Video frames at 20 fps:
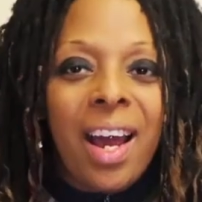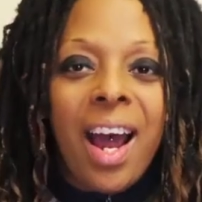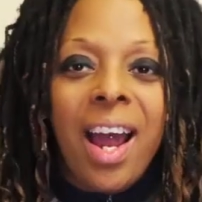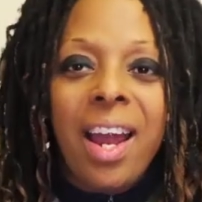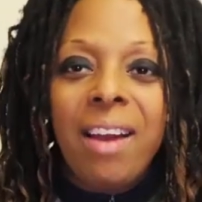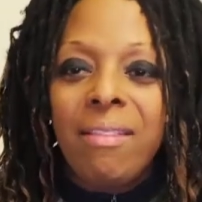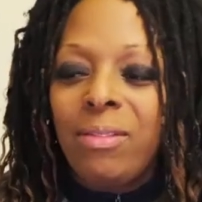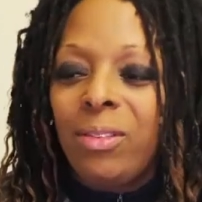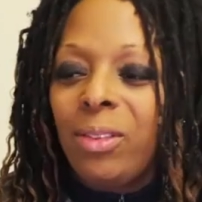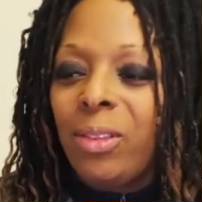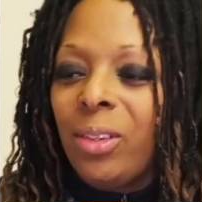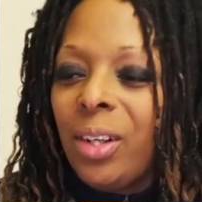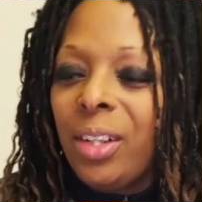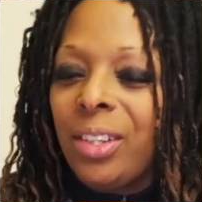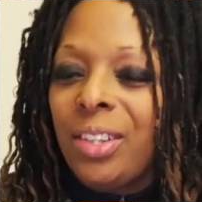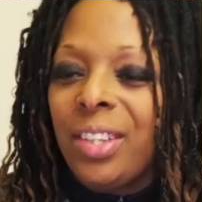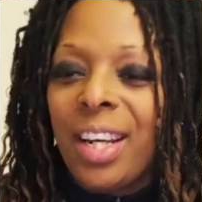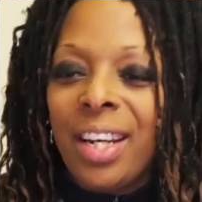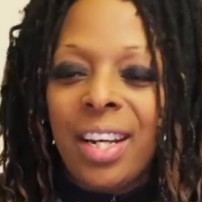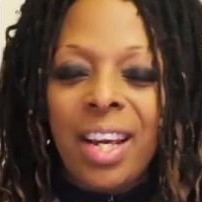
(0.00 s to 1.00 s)
I have
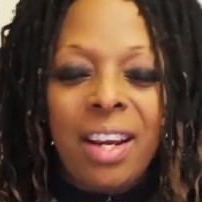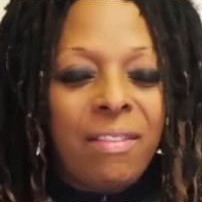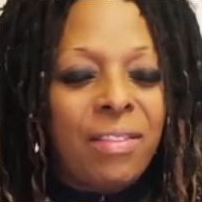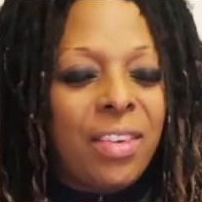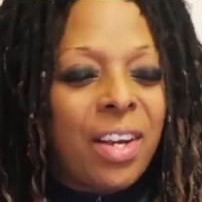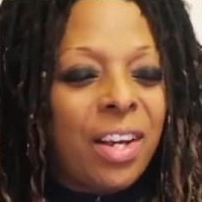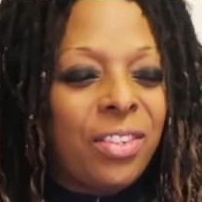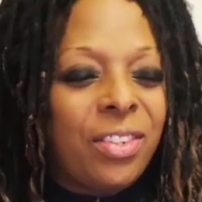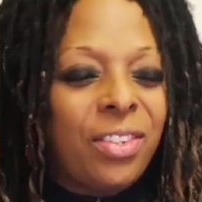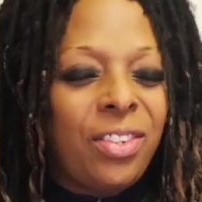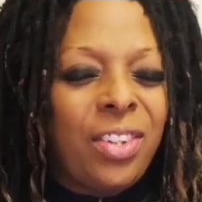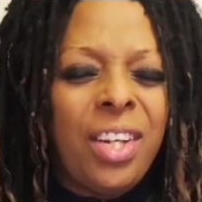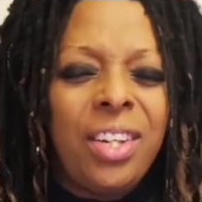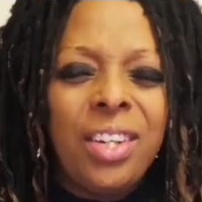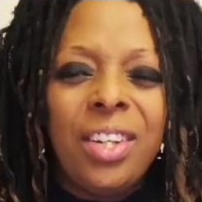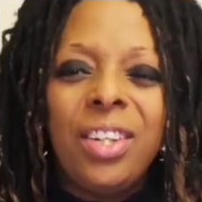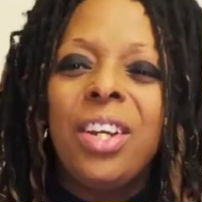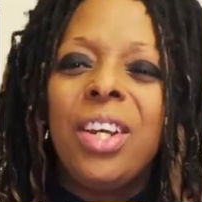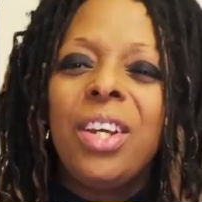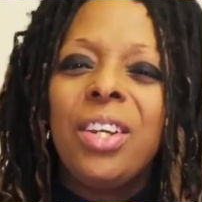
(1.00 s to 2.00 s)
looked and I have not
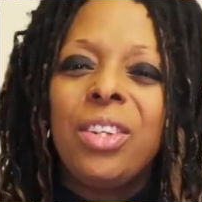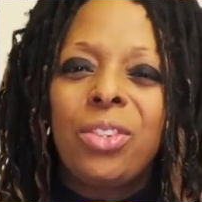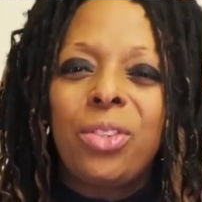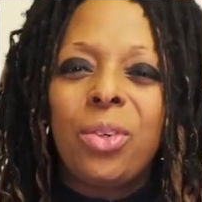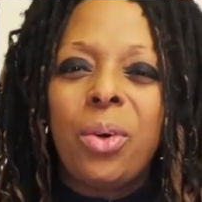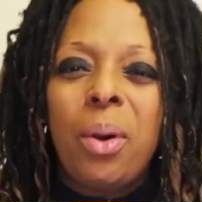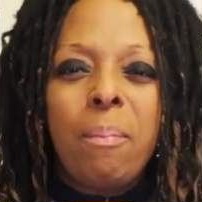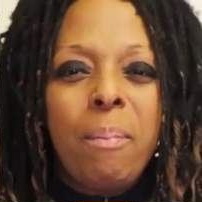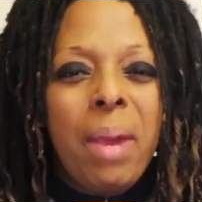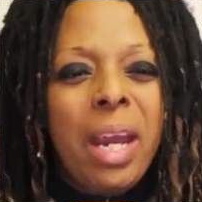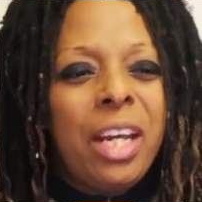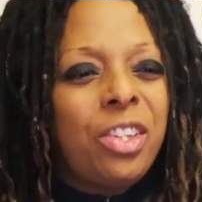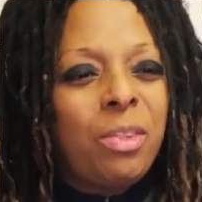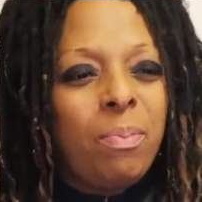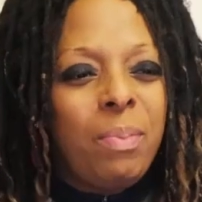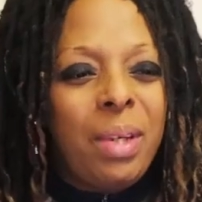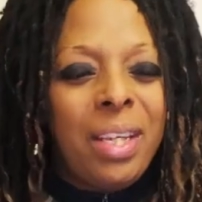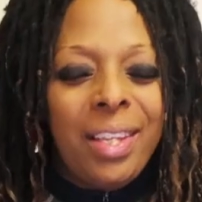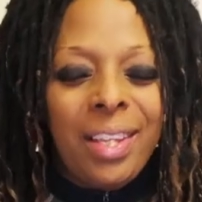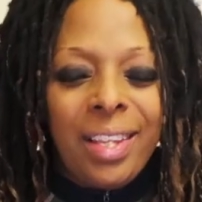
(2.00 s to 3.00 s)
seen it, so it makes
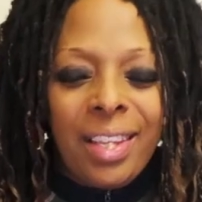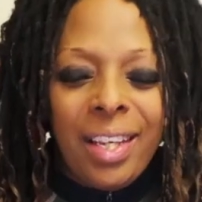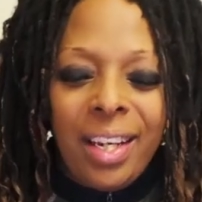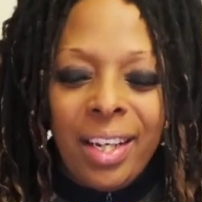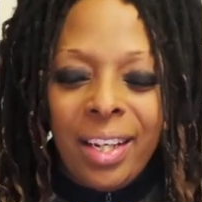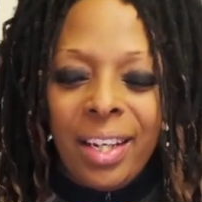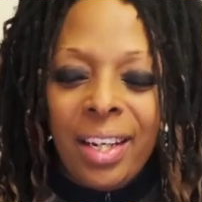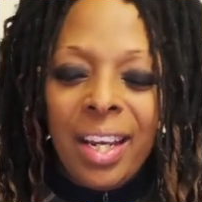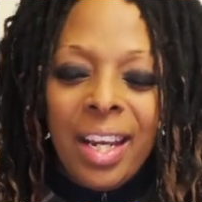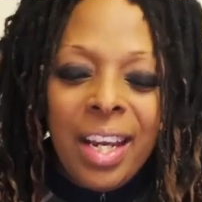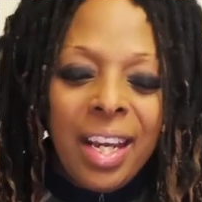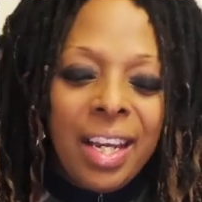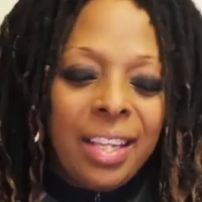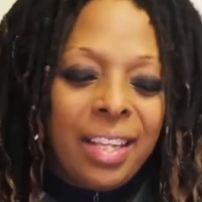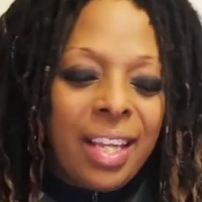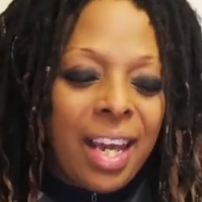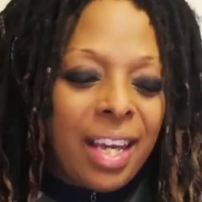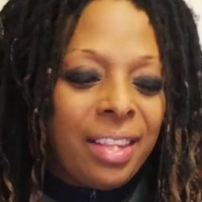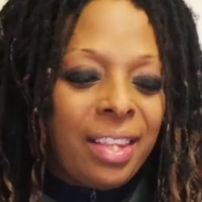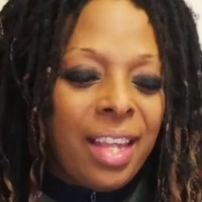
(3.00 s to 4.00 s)
me think
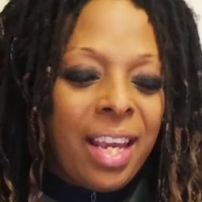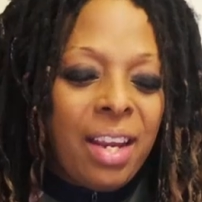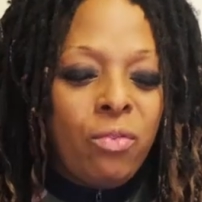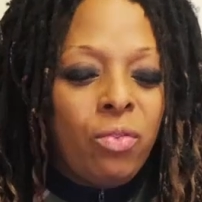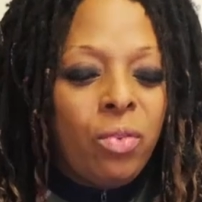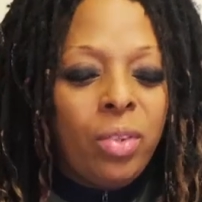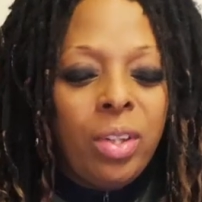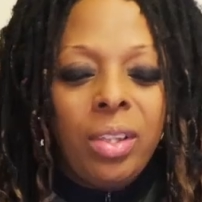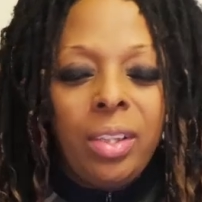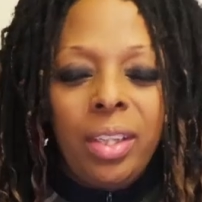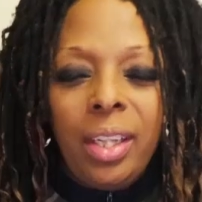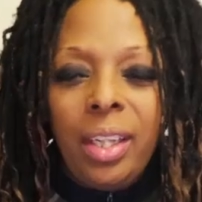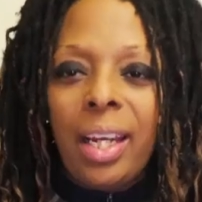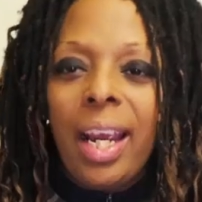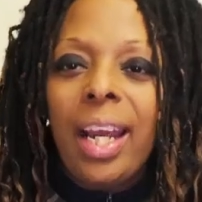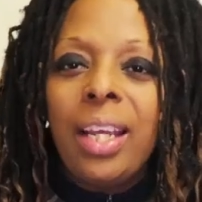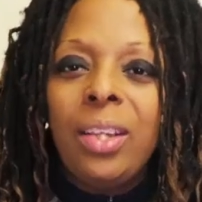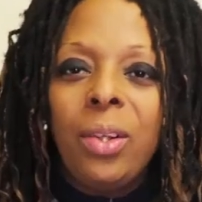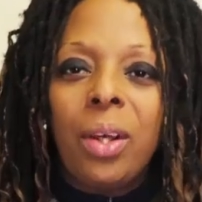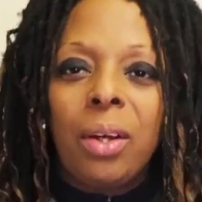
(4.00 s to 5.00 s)
that they
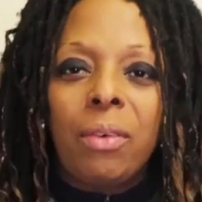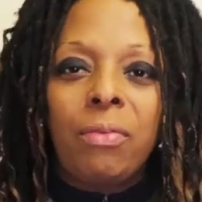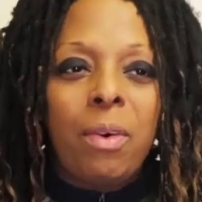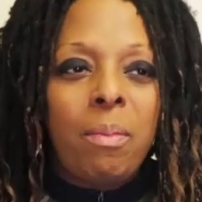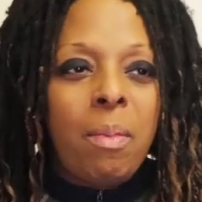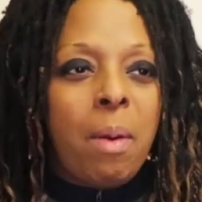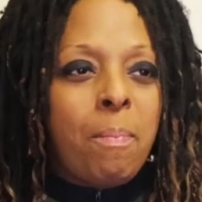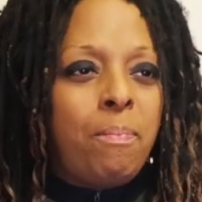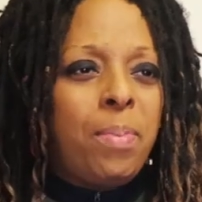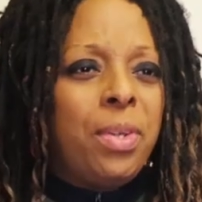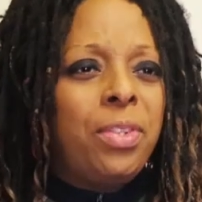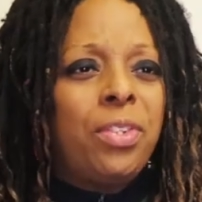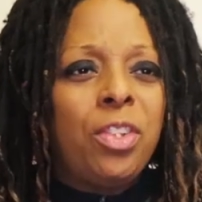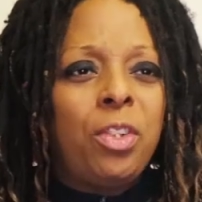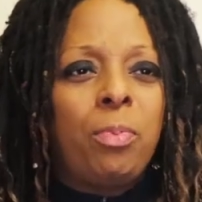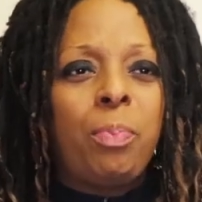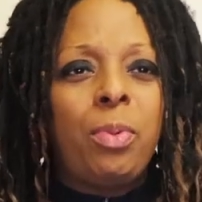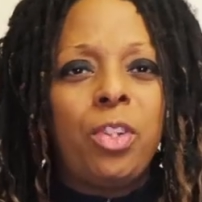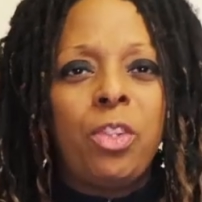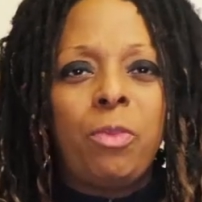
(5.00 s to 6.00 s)
really, and look, from a
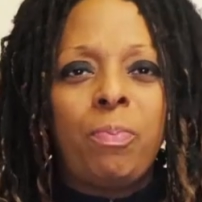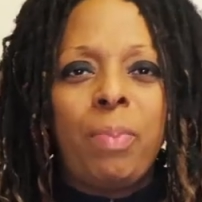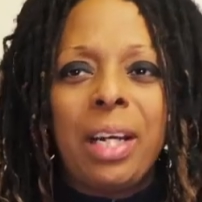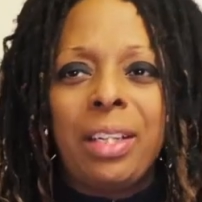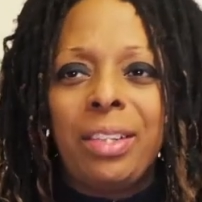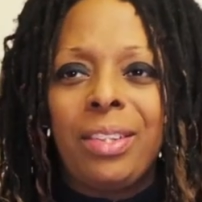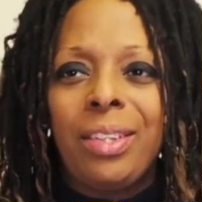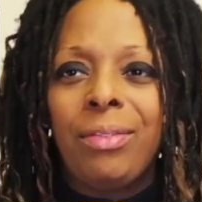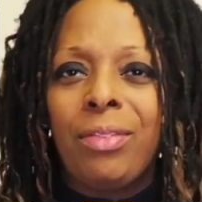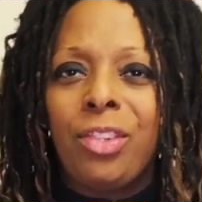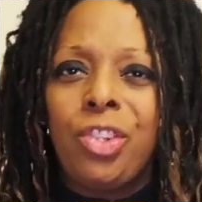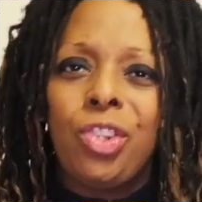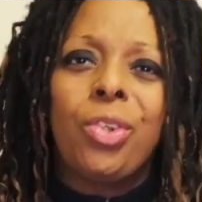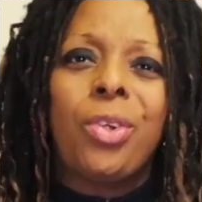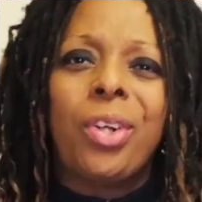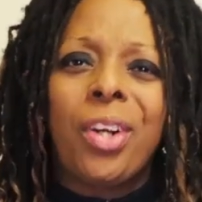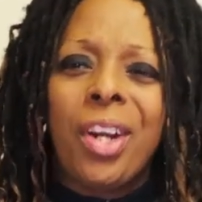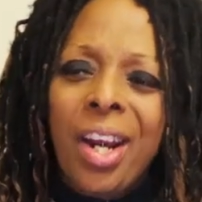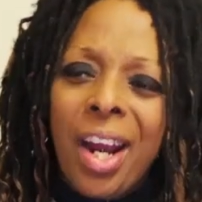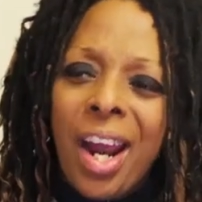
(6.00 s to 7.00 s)
business perspective,
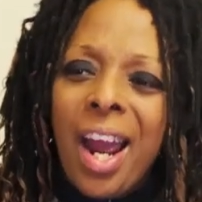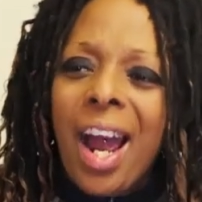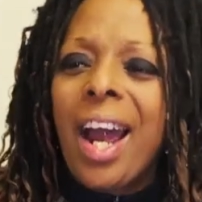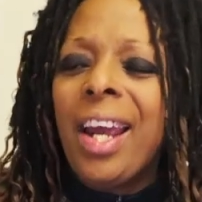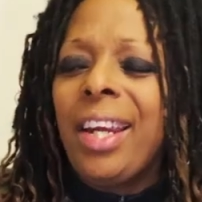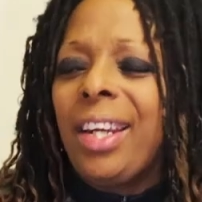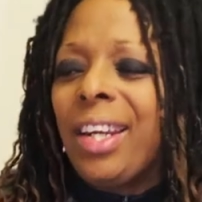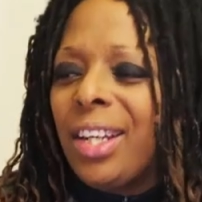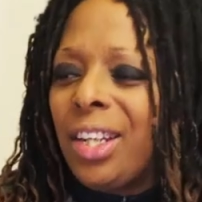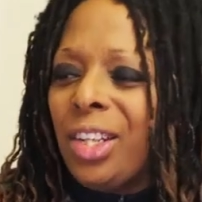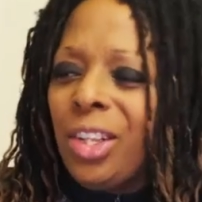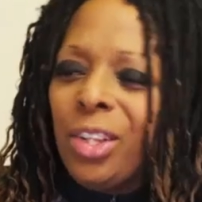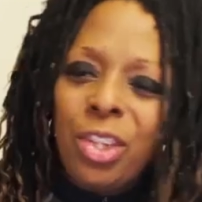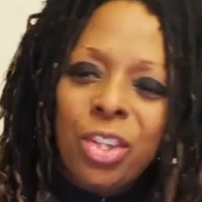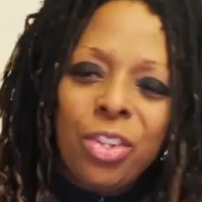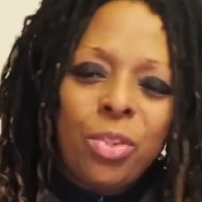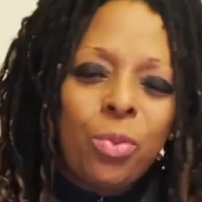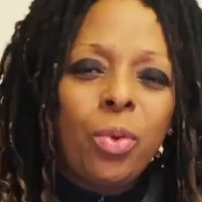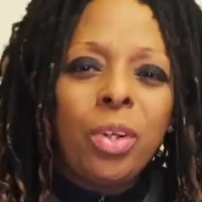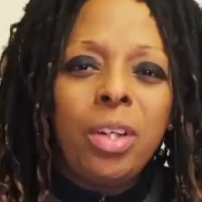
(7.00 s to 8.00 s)
sure, I get it. You
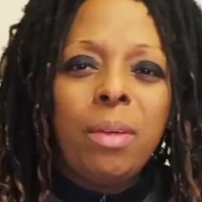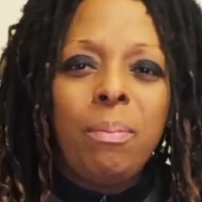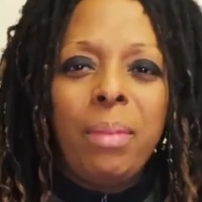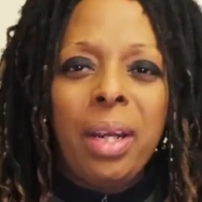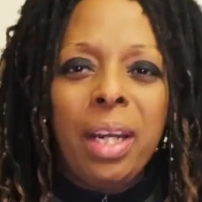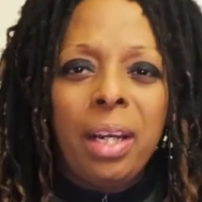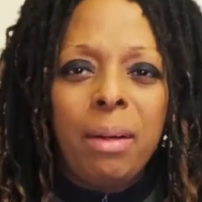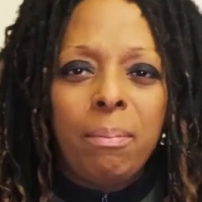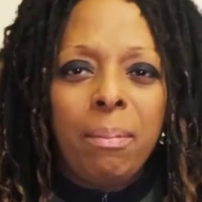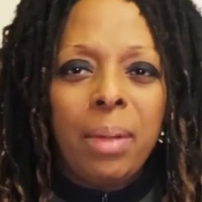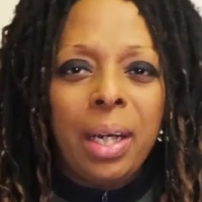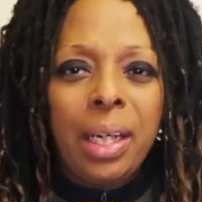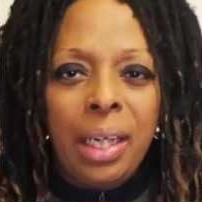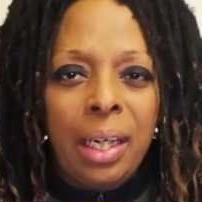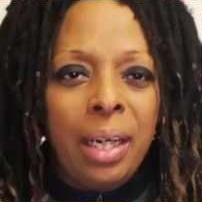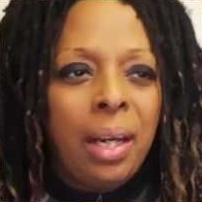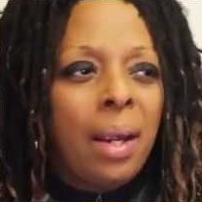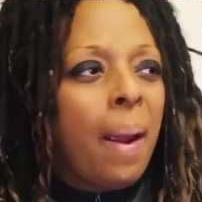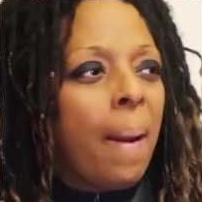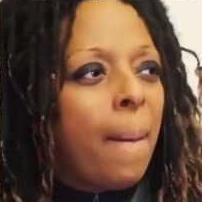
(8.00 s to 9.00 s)
just want to make money.
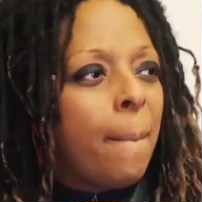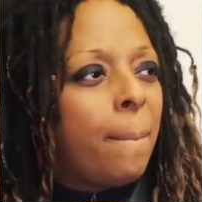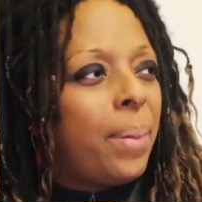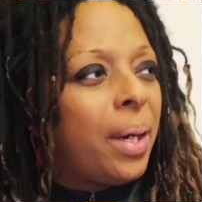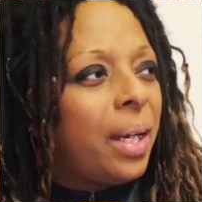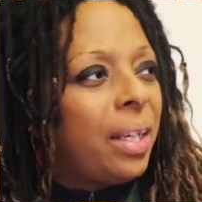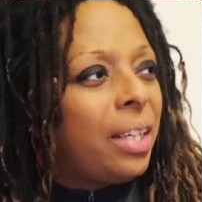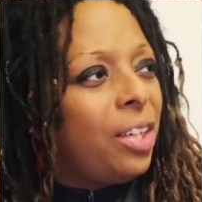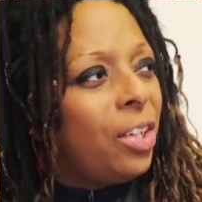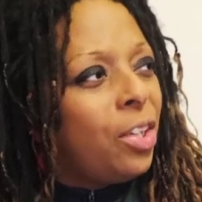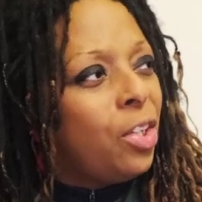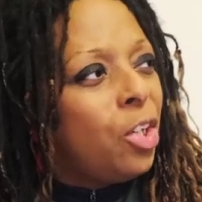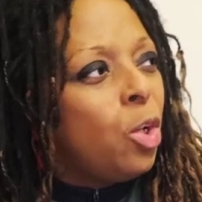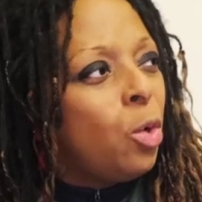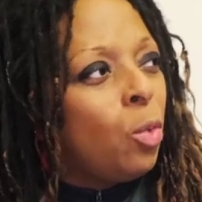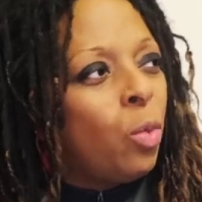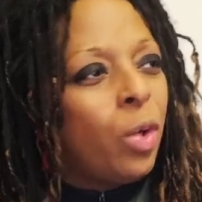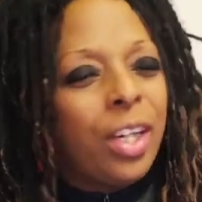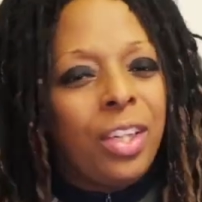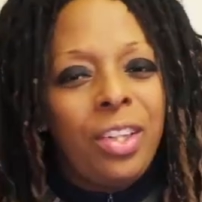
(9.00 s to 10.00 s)
But you
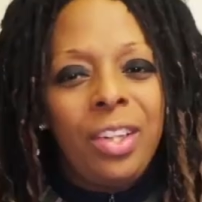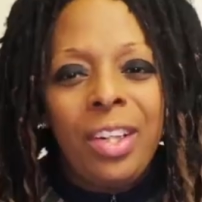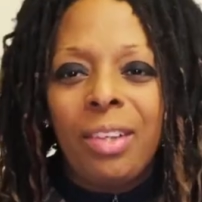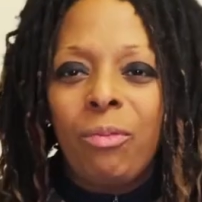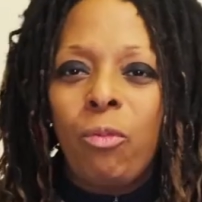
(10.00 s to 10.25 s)
know what?